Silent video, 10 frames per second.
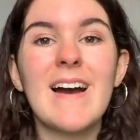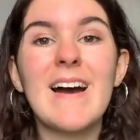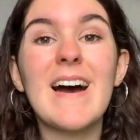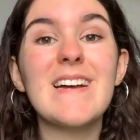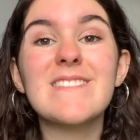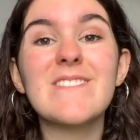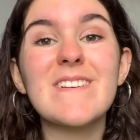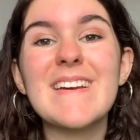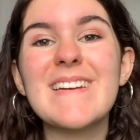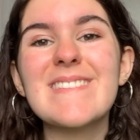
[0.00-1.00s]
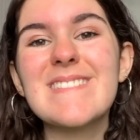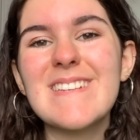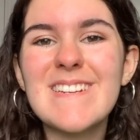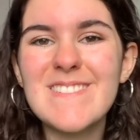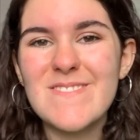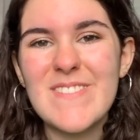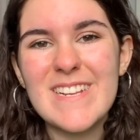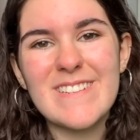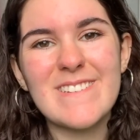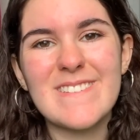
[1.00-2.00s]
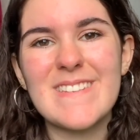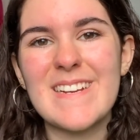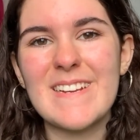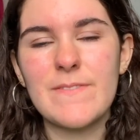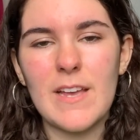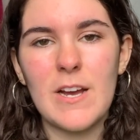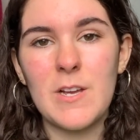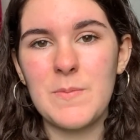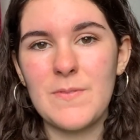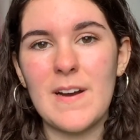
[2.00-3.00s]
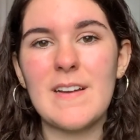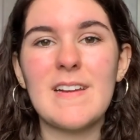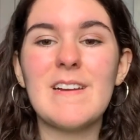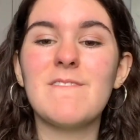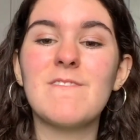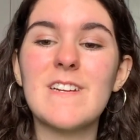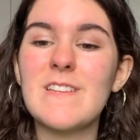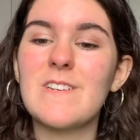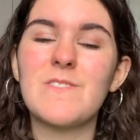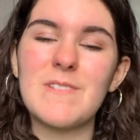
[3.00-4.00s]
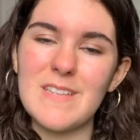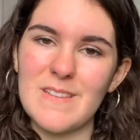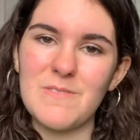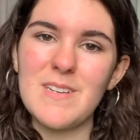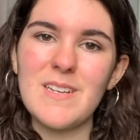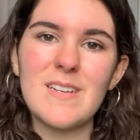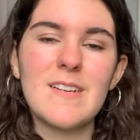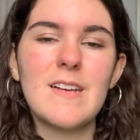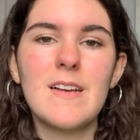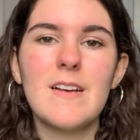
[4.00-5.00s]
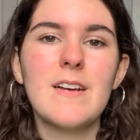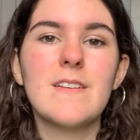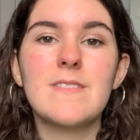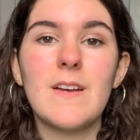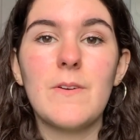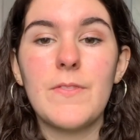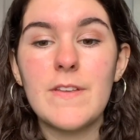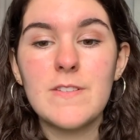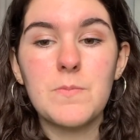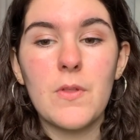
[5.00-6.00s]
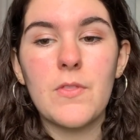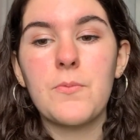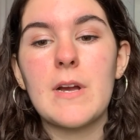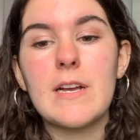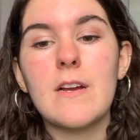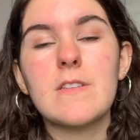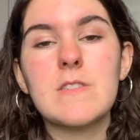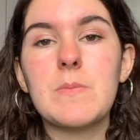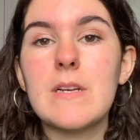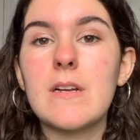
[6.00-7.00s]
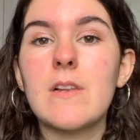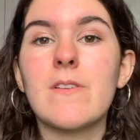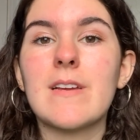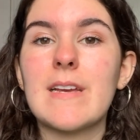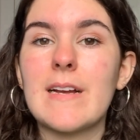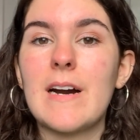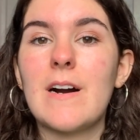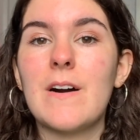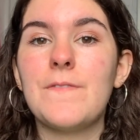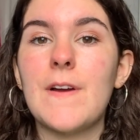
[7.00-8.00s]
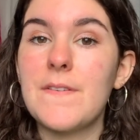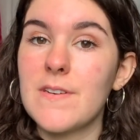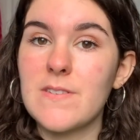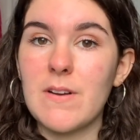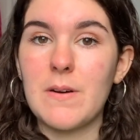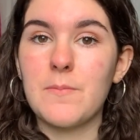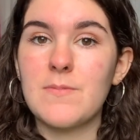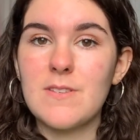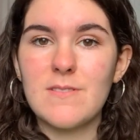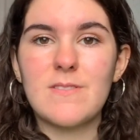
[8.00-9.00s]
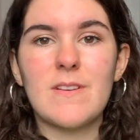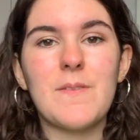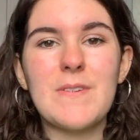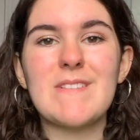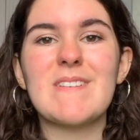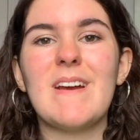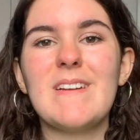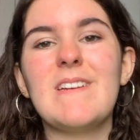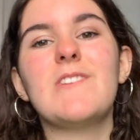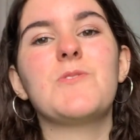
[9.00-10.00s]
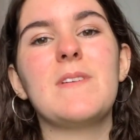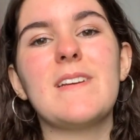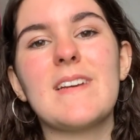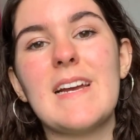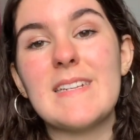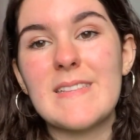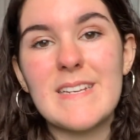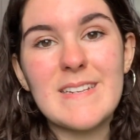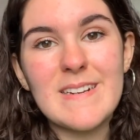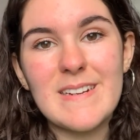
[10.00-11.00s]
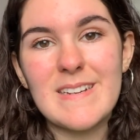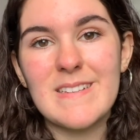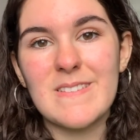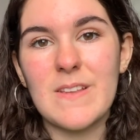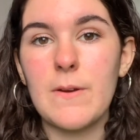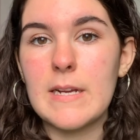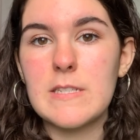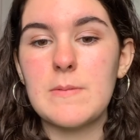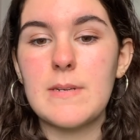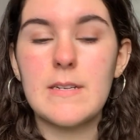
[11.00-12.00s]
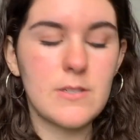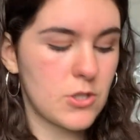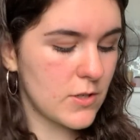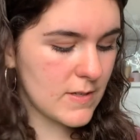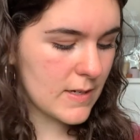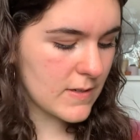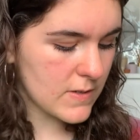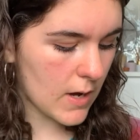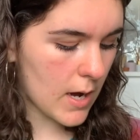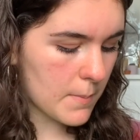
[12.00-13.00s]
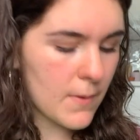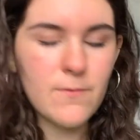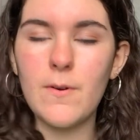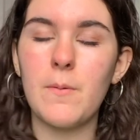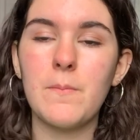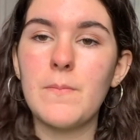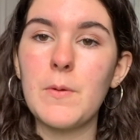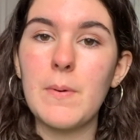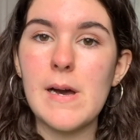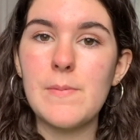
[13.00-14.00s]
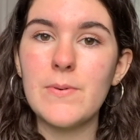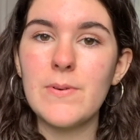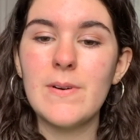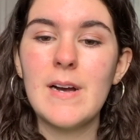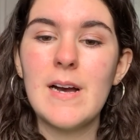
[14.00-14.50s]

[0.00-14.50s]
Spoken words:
Hi Soul Kids, it's me Lucy. I hope you've had a really good week this week. So this month we're going to be looking at our favourite psalms. So that means each week a leader is going to be choosing a psalm from the Bible